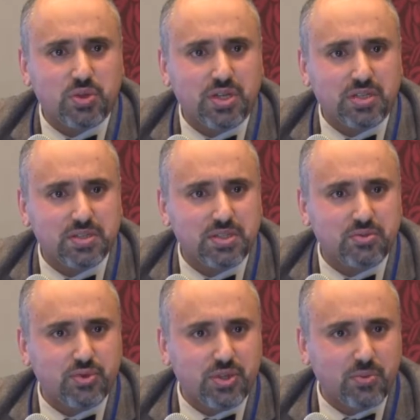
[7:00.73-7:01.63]
wouldn't exist
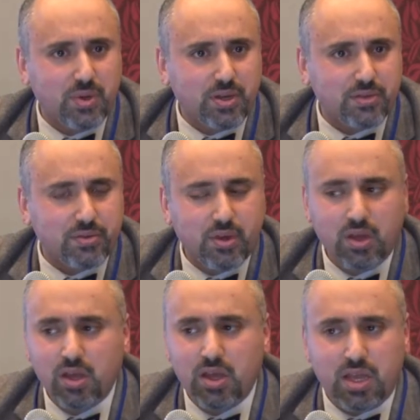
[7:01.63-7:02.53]
if we didn't want it
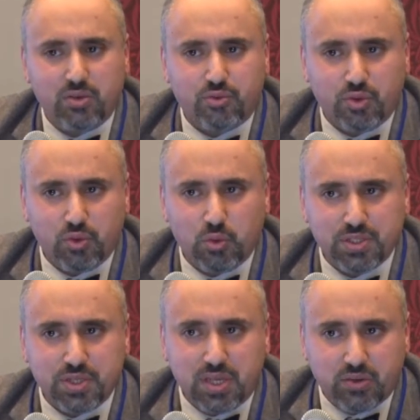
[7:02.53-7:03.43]
and if it
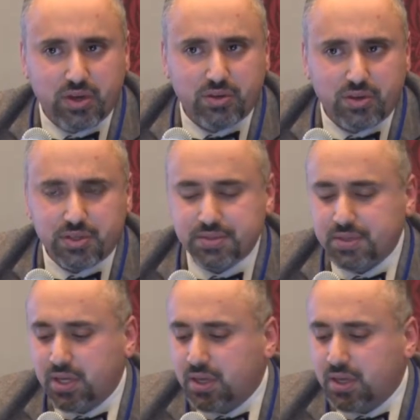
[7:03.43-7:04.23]
wasn't ingrained in us.